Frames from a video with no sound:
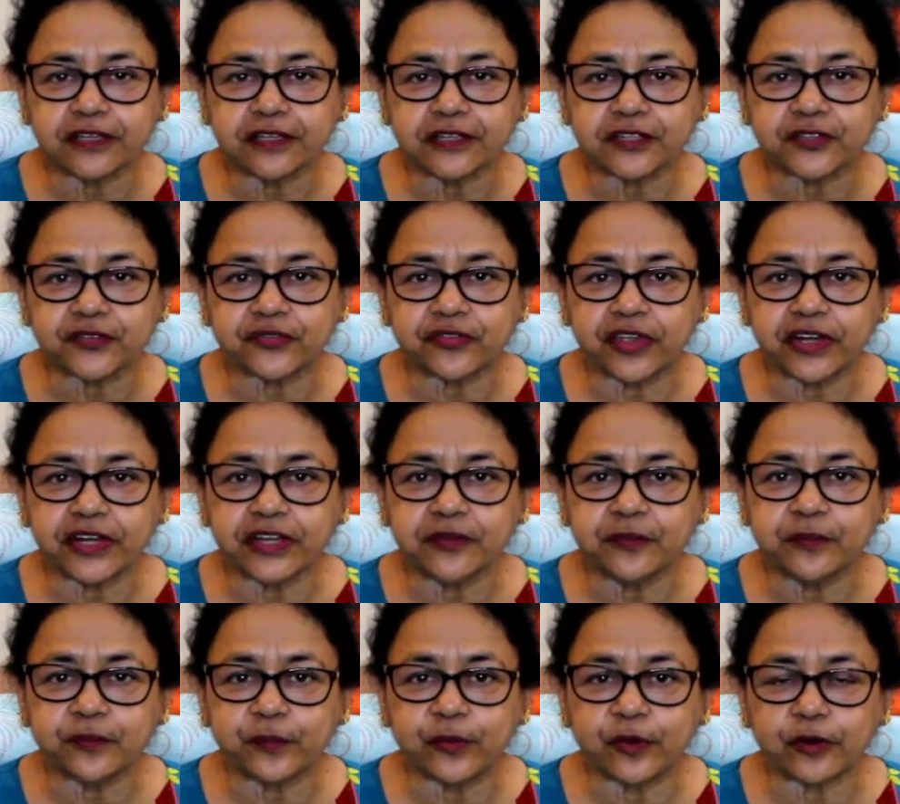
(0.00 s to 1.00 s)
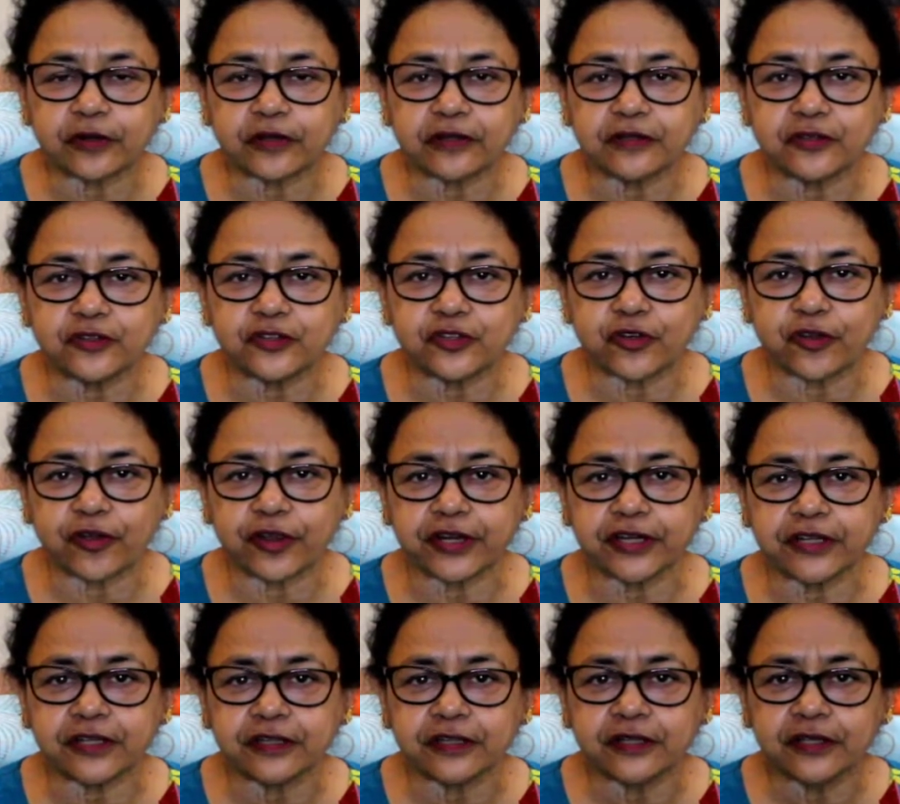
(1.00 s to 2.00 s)
Is very important
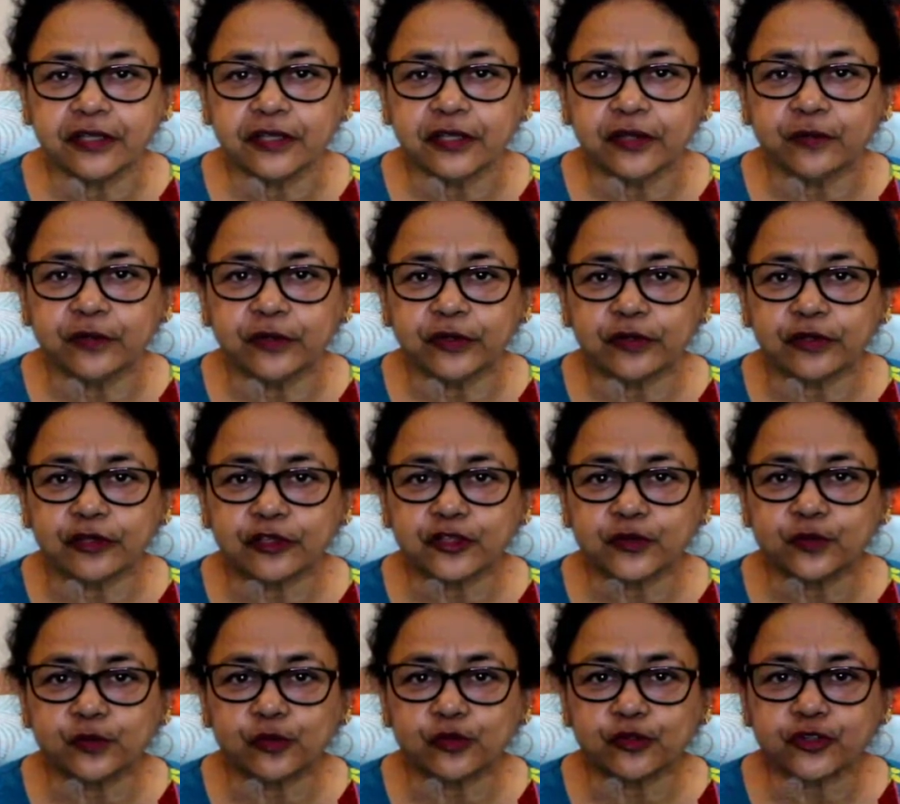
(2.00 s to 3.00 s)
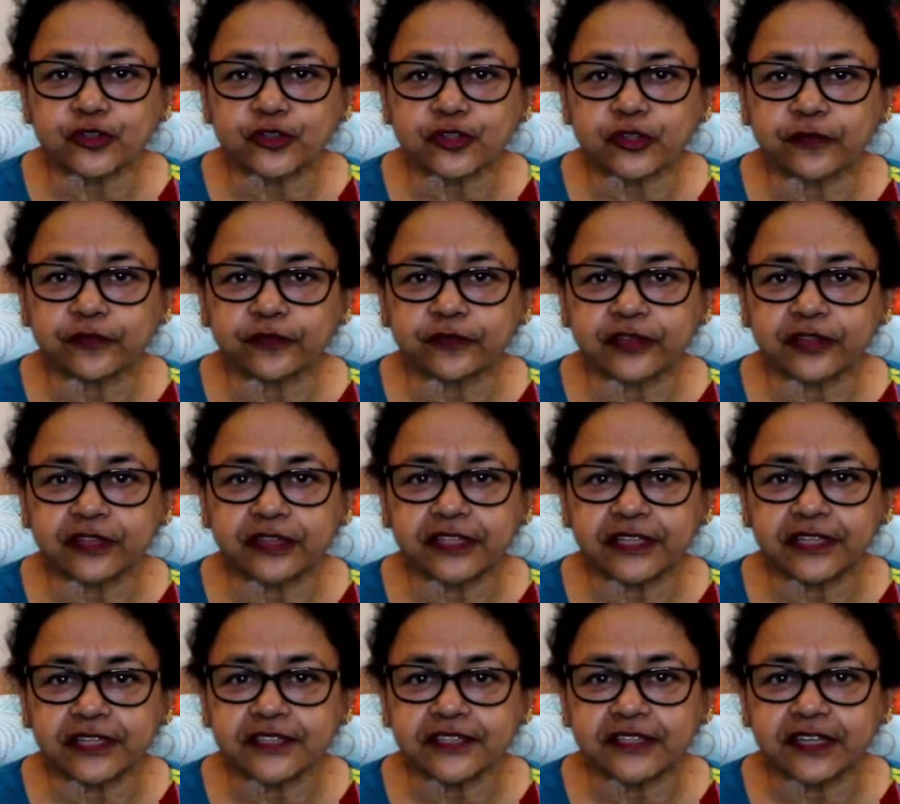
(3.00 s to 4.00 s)
joint because most of
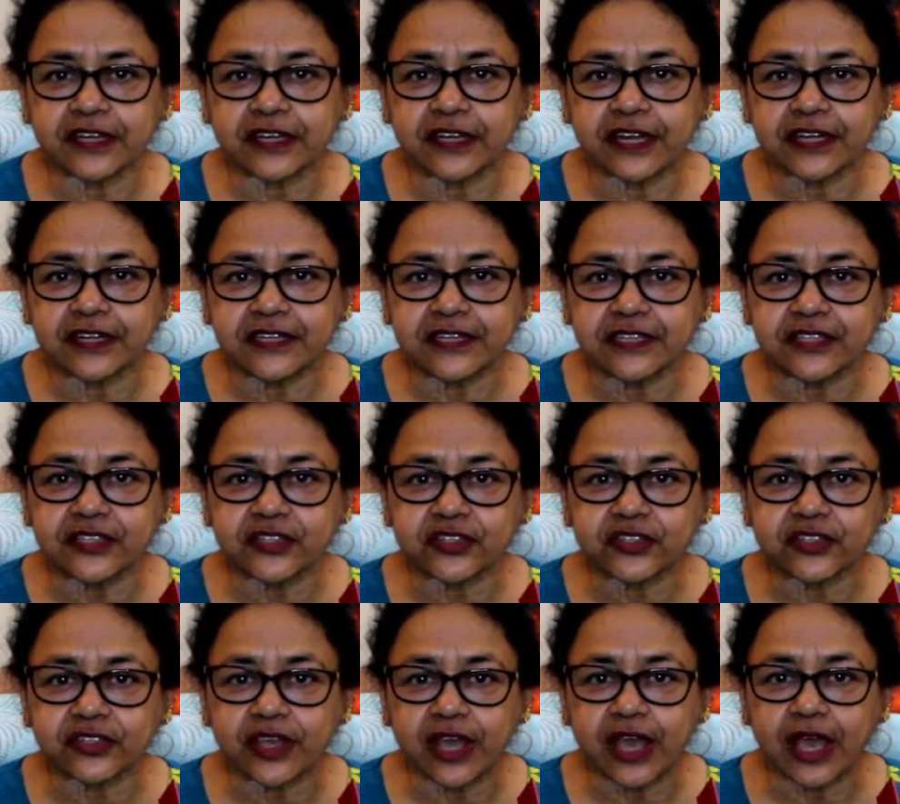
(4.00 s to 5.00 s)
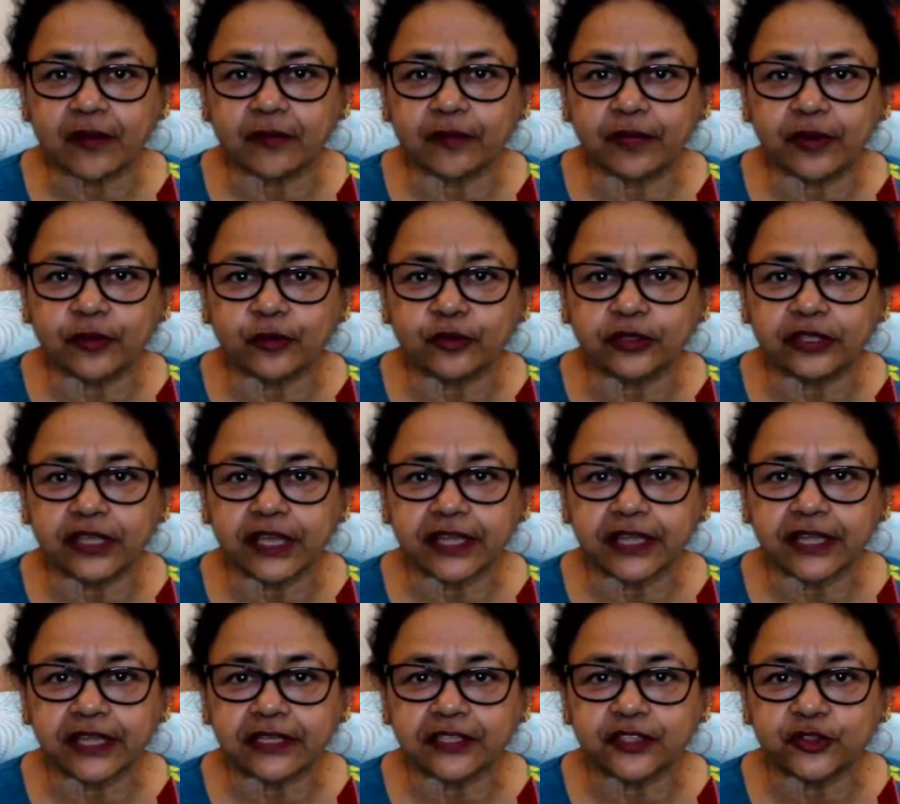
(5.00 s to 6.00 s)
there's the ladies about the
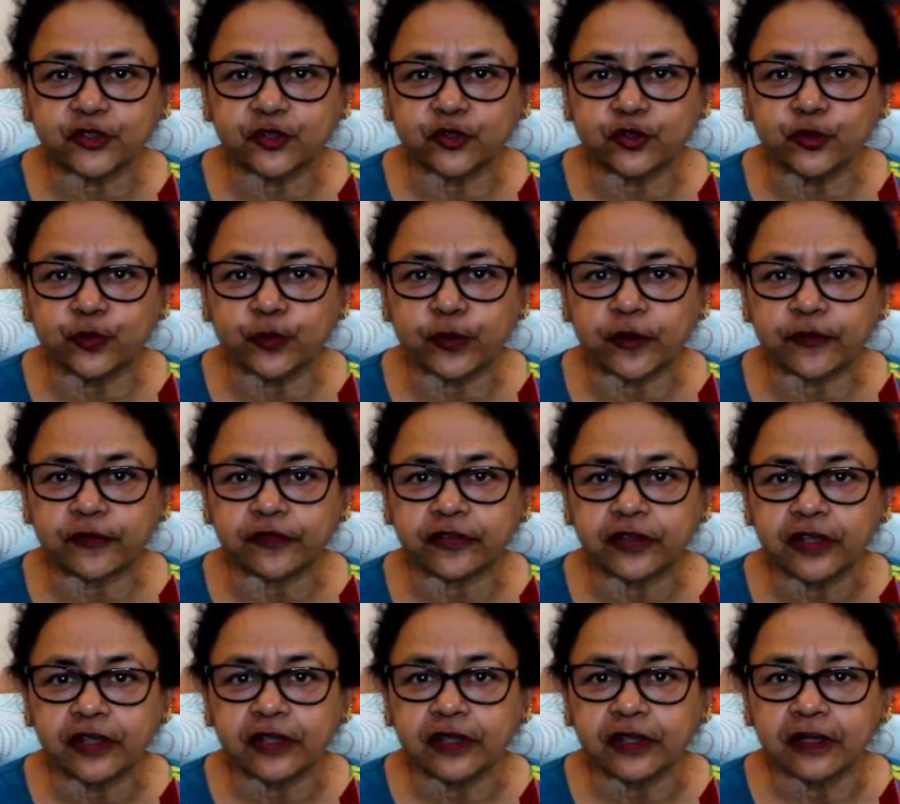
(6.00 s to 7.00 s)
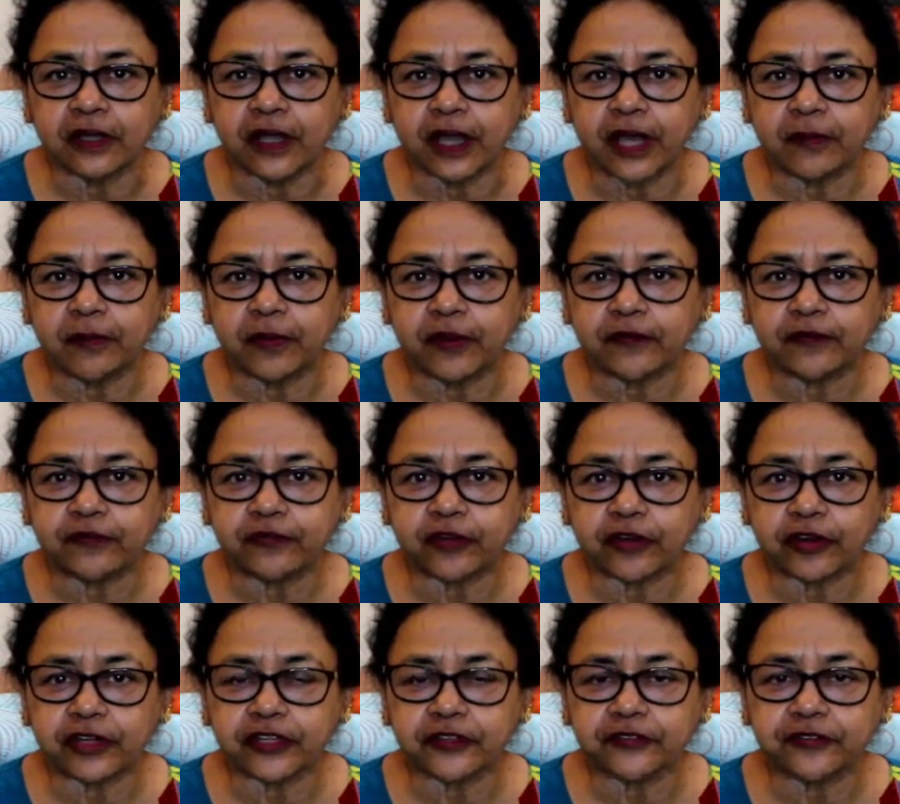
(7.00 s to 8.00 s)
age group of above
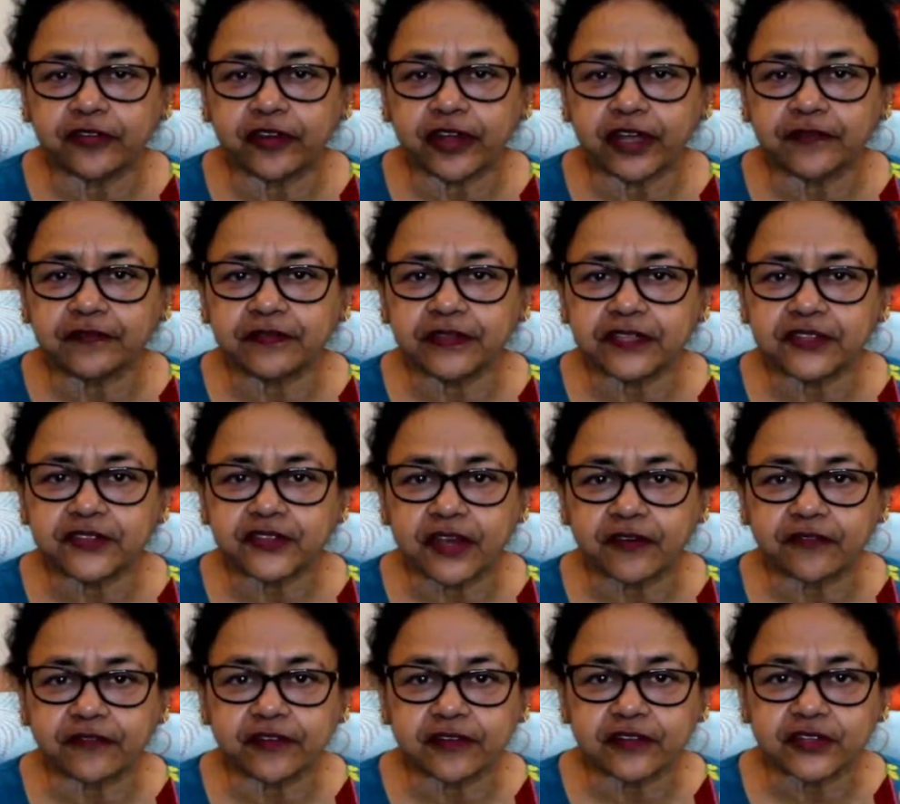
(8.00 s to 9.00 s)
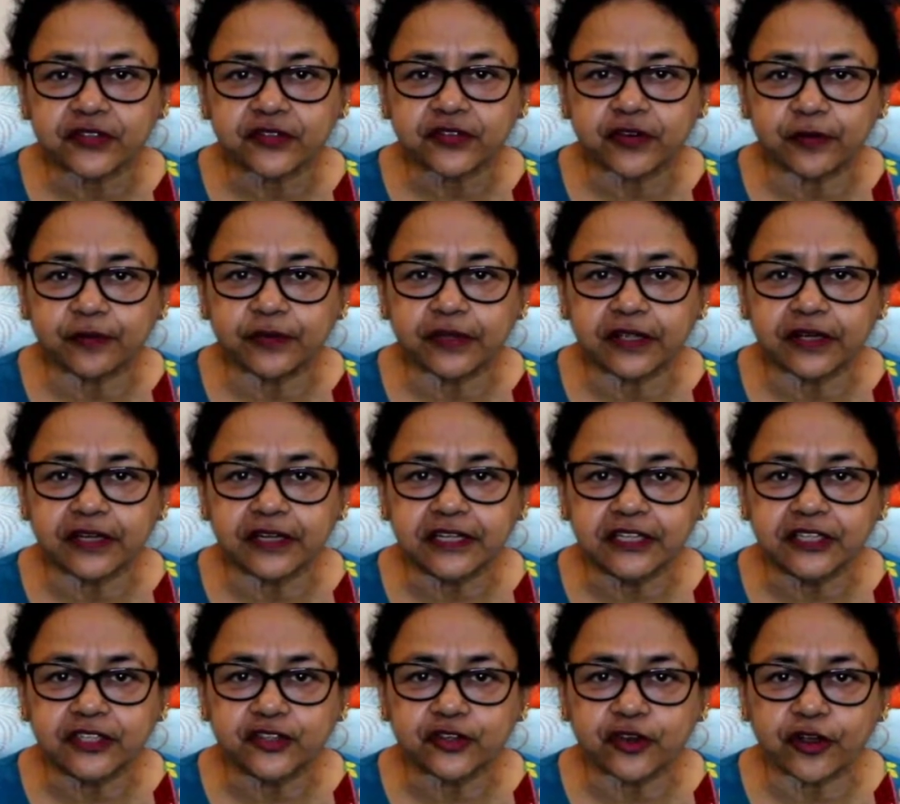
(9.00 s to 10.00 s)
45, they suffers from the
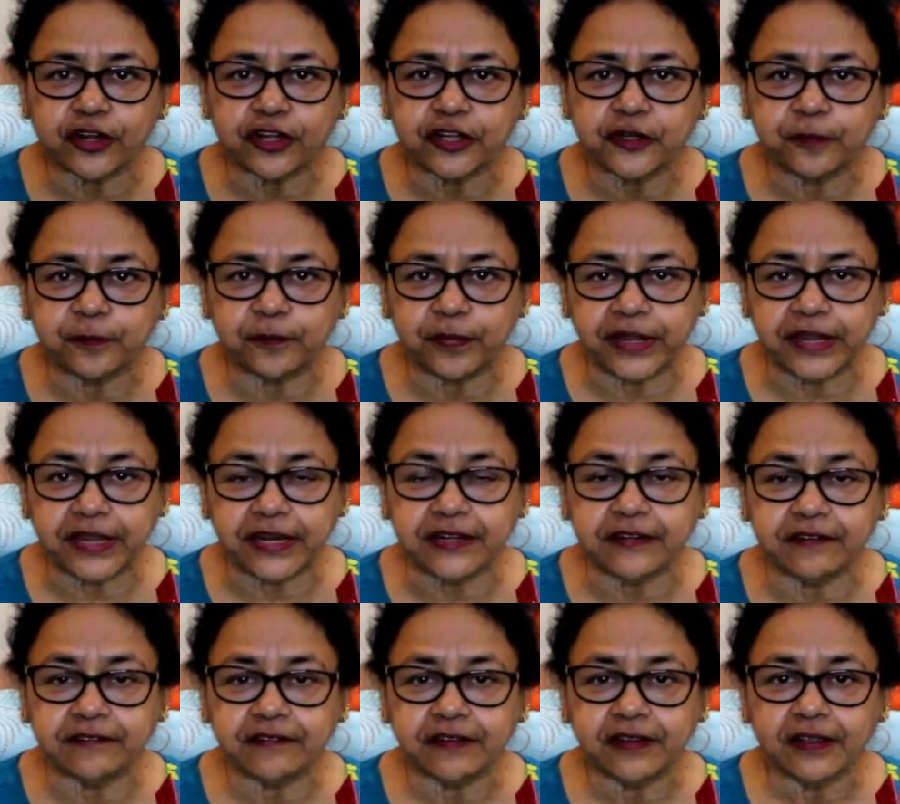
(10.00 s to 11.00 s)
knee joint pain,